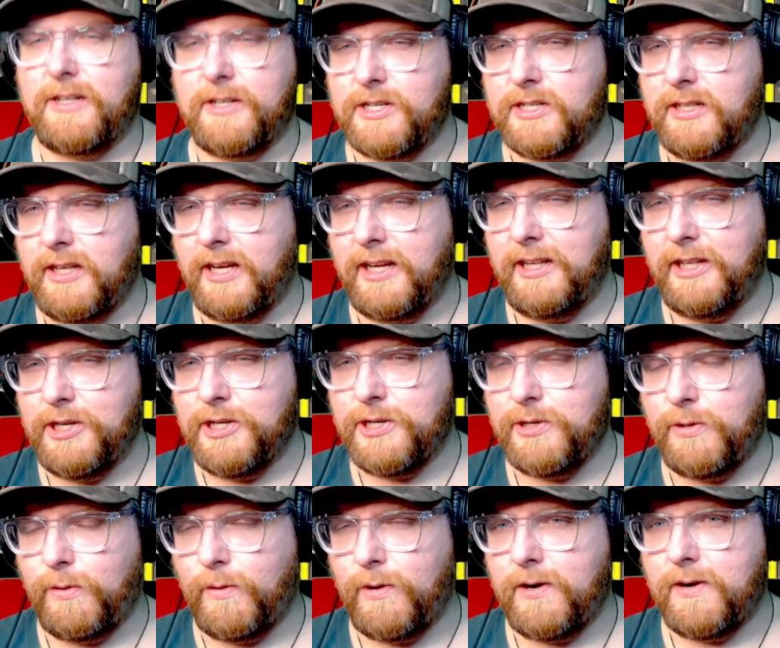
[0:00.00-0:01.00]
slightly
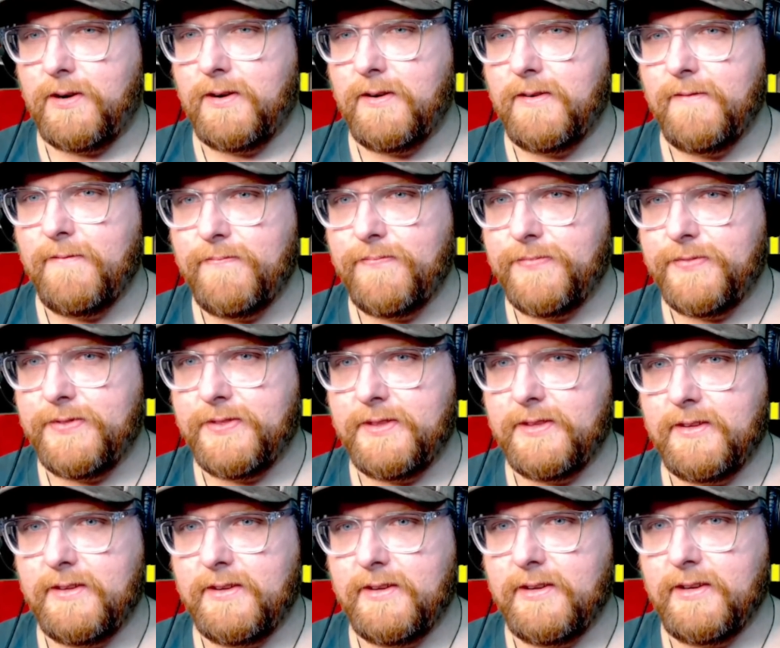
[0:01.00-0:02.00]
shorter.
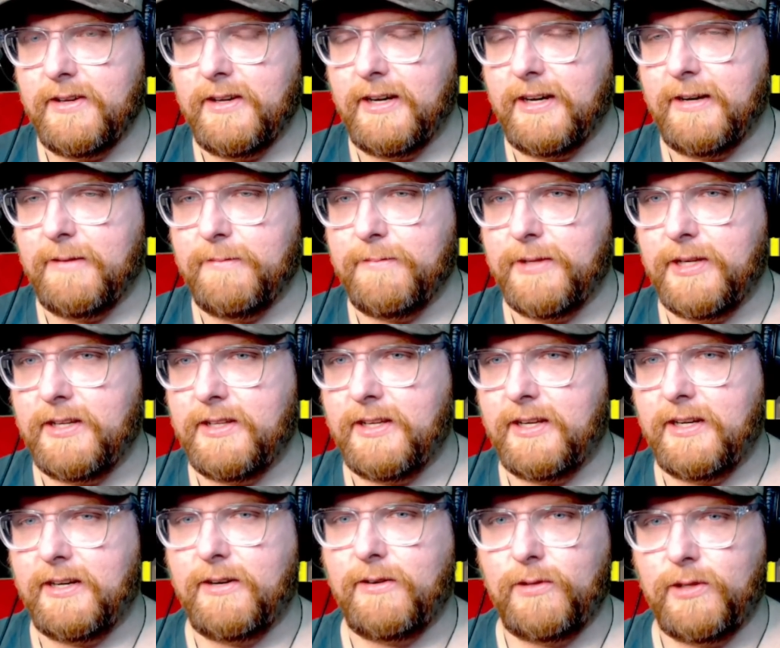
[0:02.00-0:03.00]

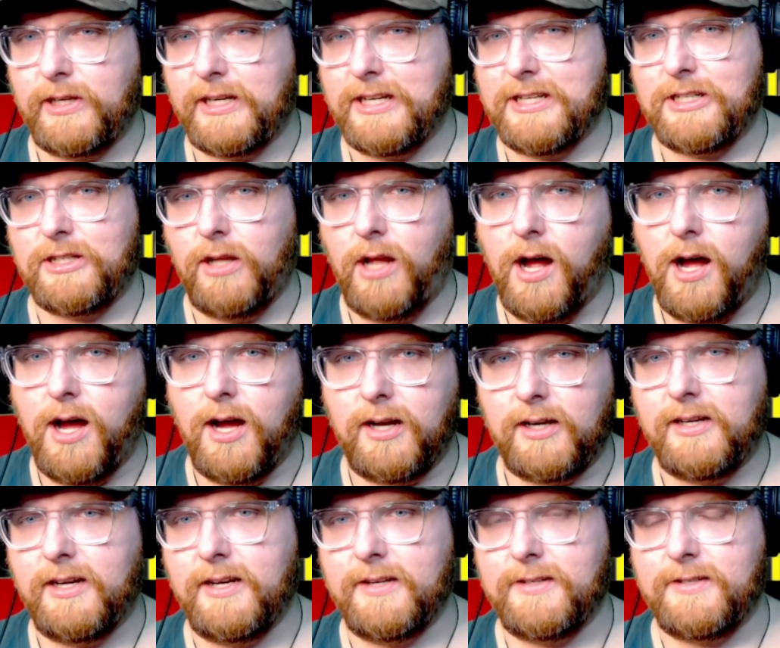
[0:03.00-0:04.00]
They don't look as long
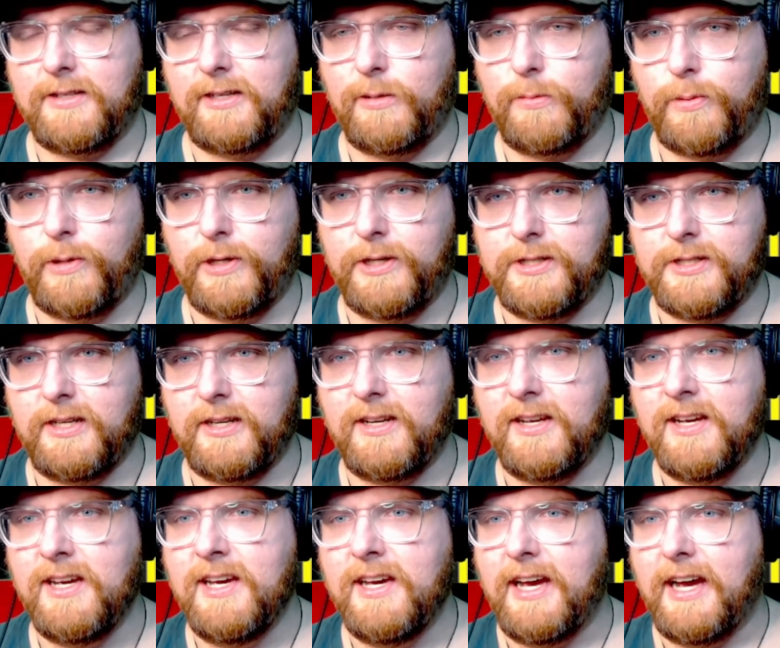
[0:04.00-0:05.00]
as the Caprice did.
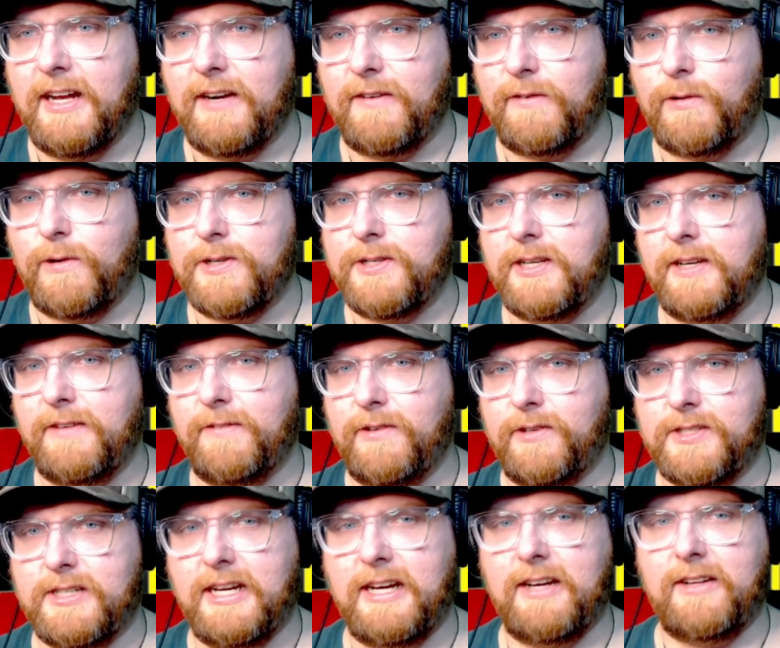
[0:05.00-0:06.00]
And of course, they have
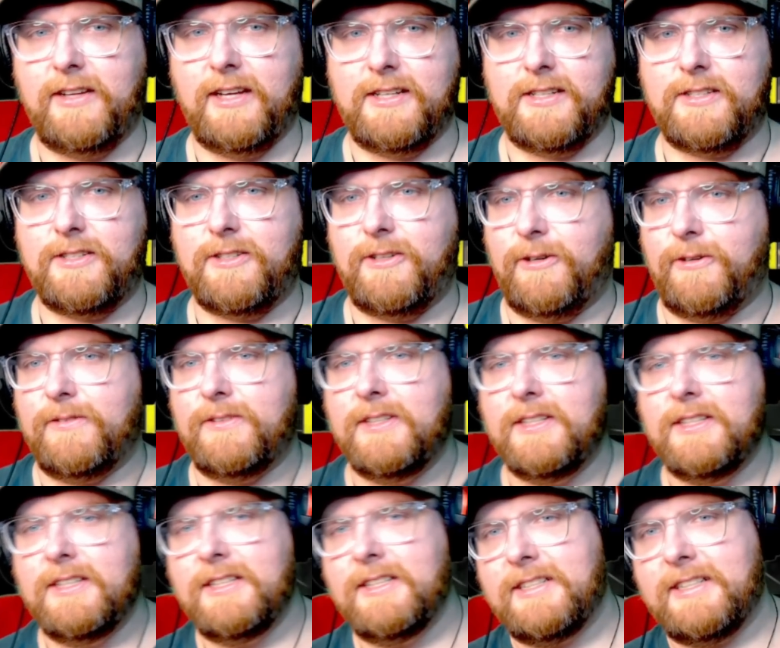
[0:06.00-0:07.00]
those taillights. So
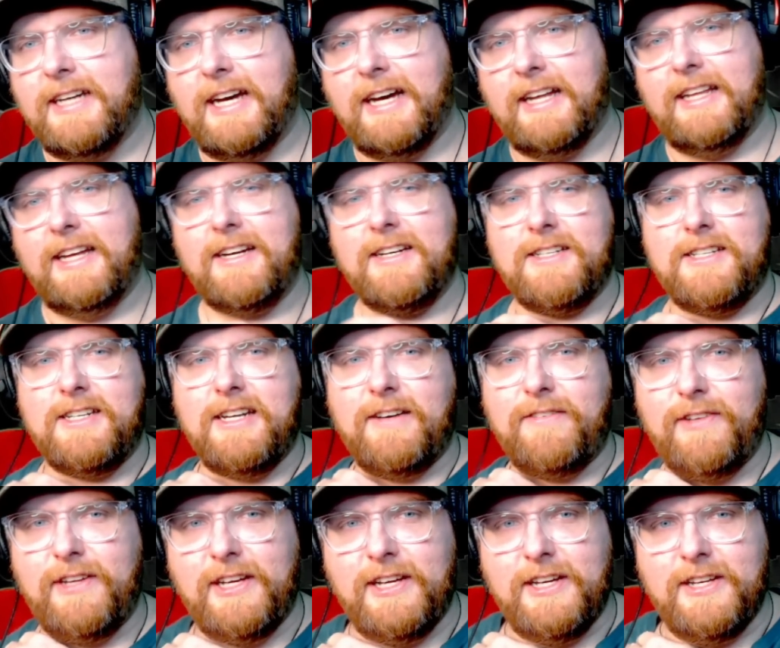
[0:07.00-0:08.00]
yeah, that is
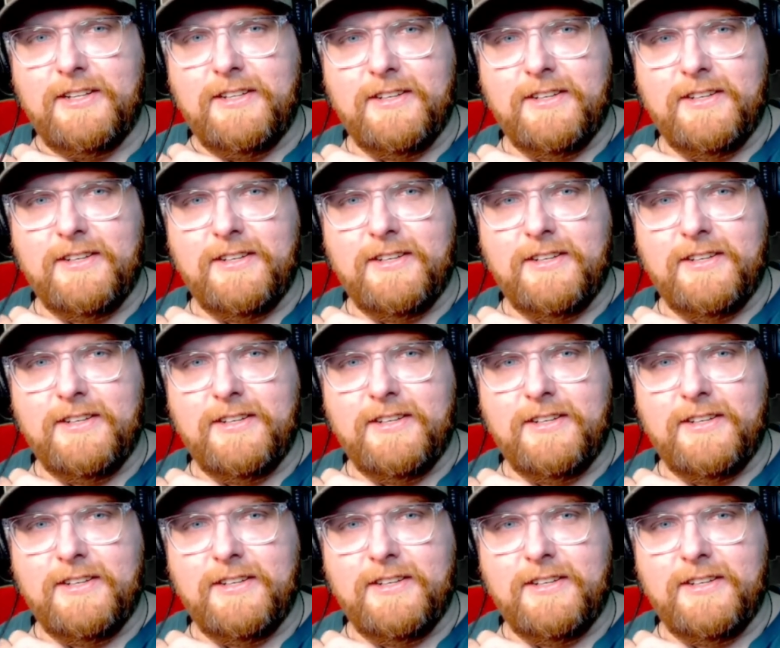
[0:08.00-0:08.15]
definitely